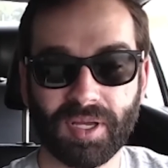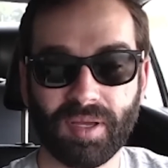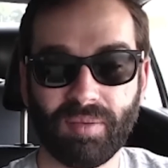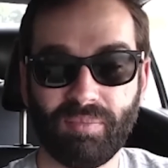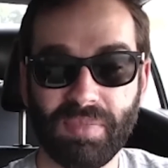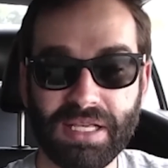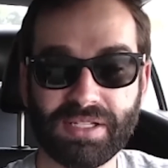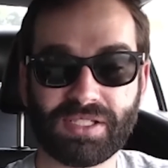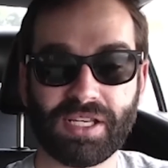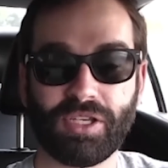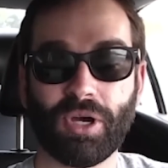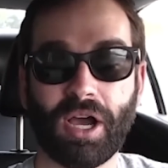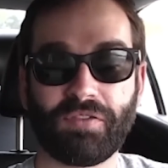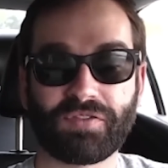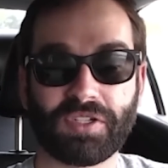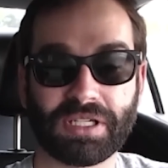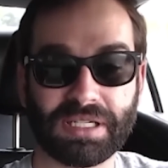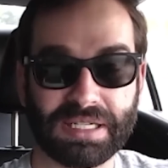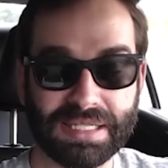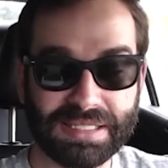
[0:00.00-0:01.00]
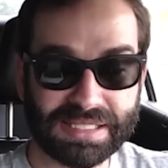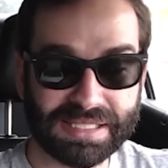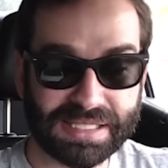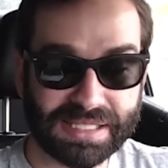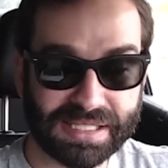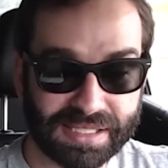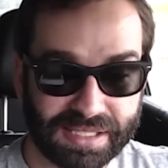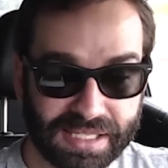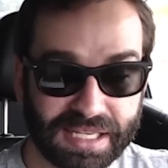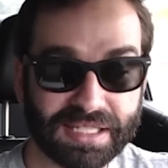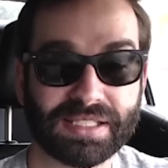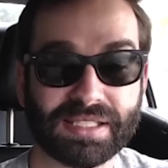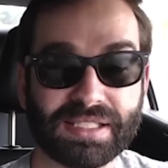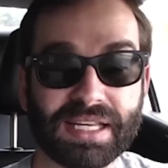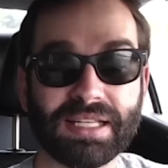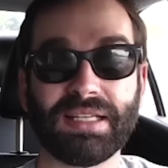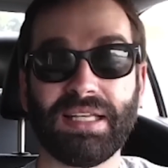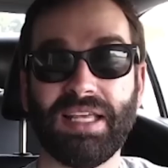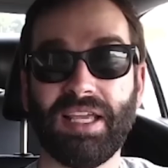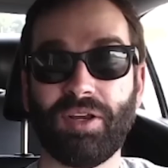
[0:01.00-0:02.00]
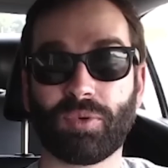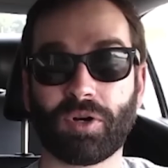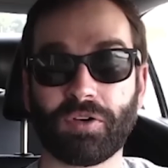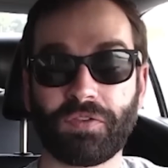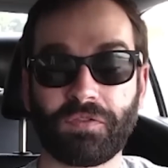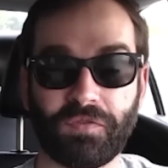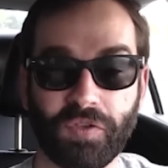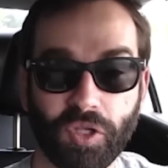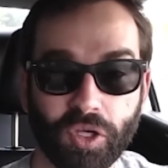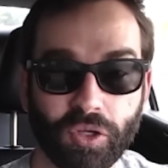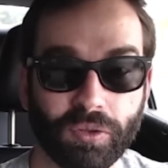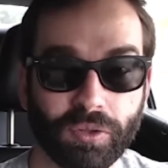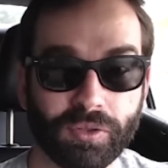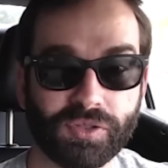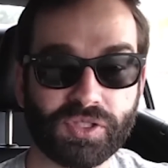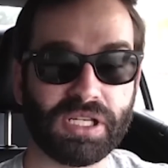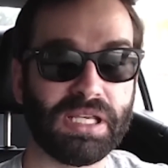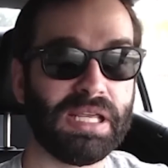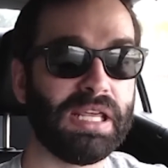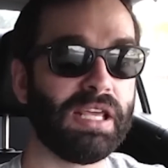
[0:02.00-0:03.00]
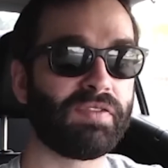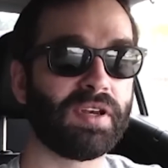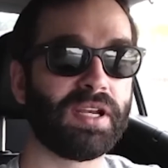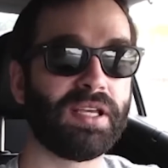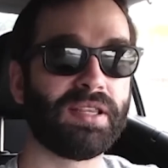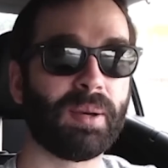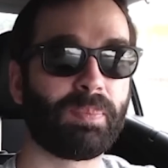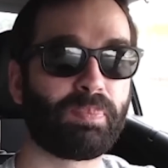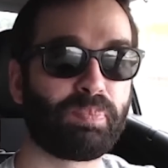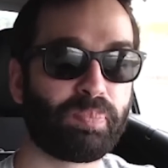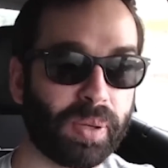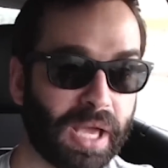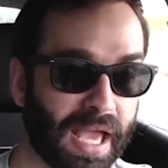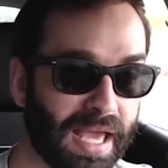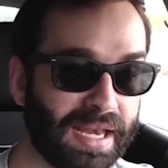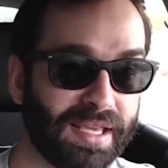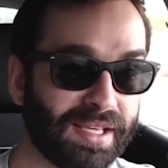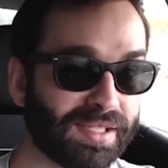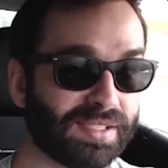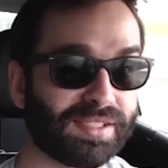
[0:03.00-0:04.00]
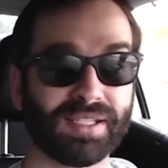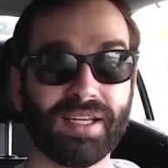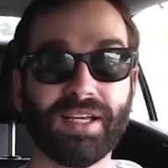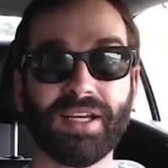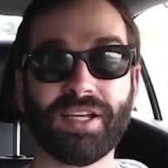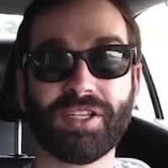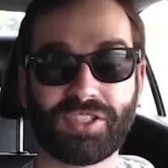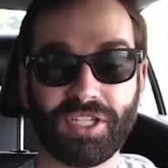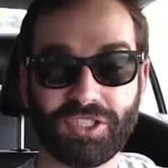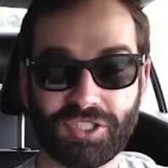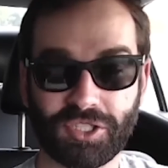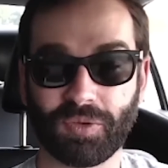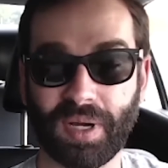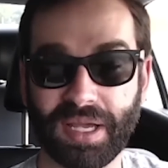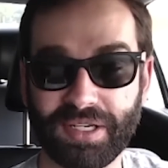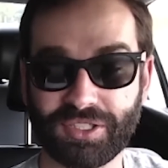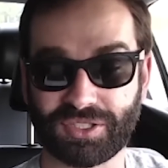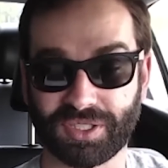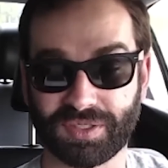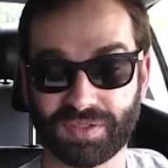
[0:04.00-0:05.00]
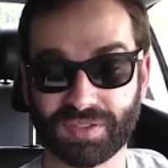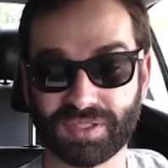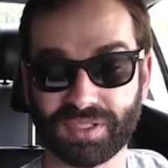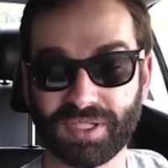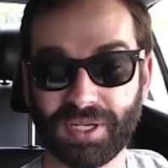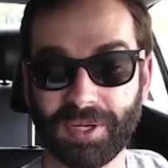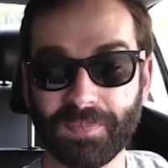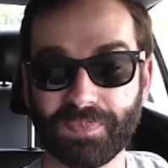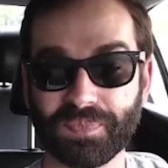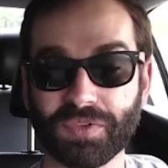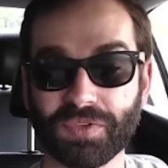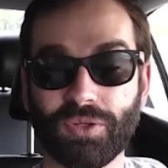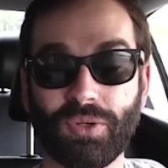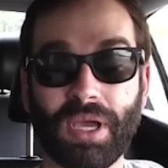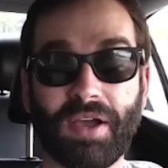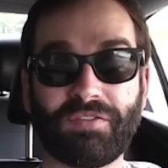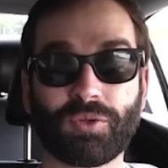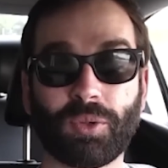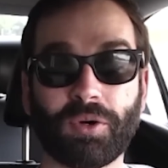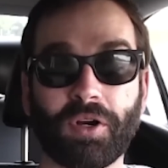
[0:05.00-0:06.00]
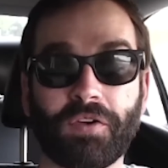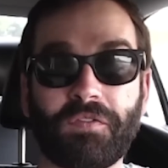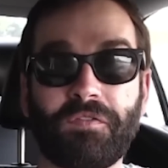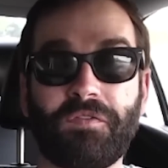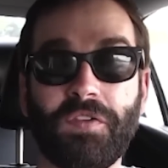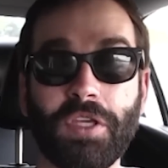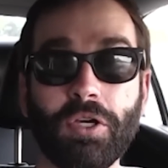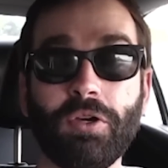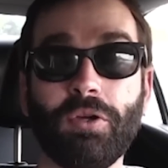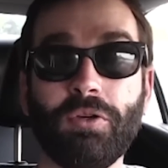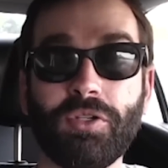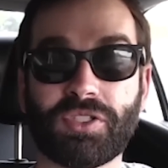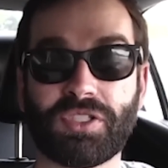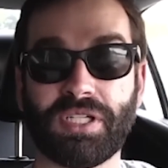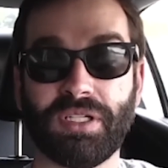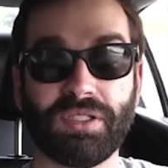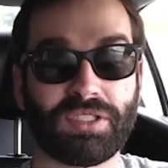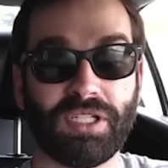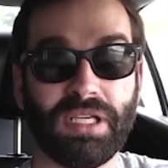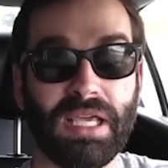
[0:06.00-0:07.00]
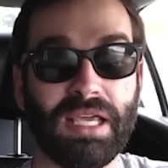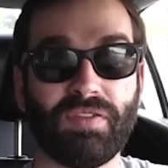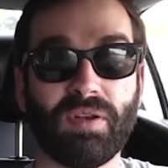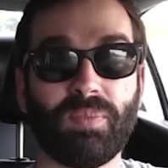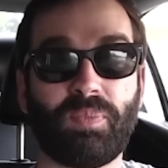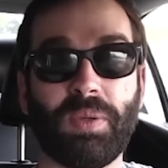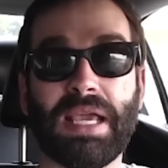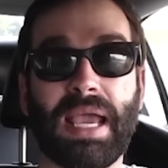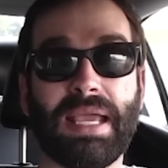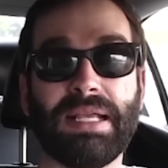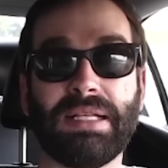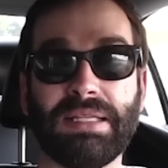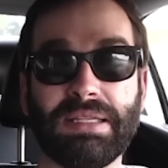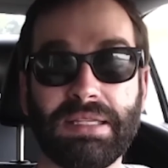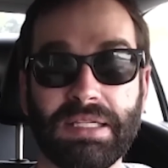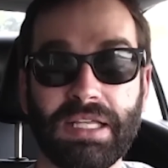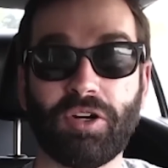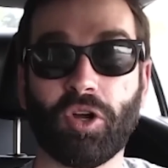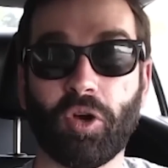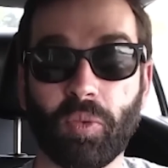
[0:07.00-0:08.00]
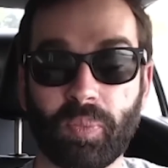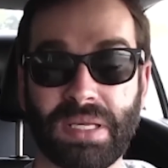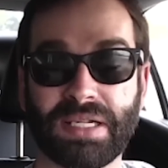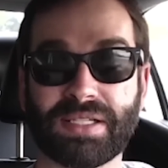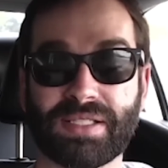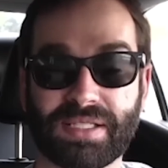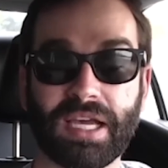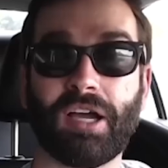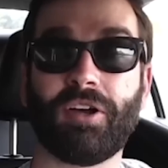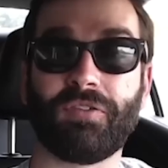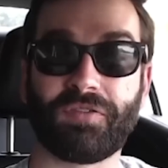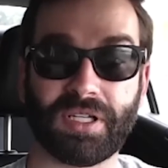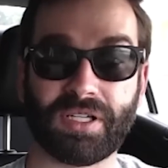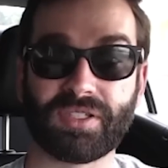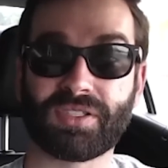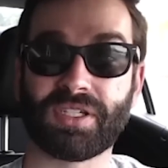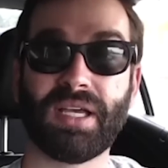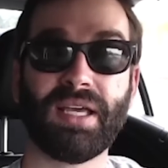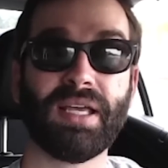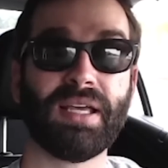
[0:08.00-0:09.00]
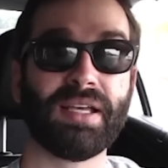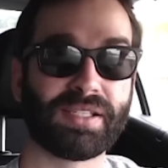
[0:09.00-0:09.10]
it means that you have to consistently refuse, even in the pettiest situations, you have to refuse to, to even be a little bit selfless.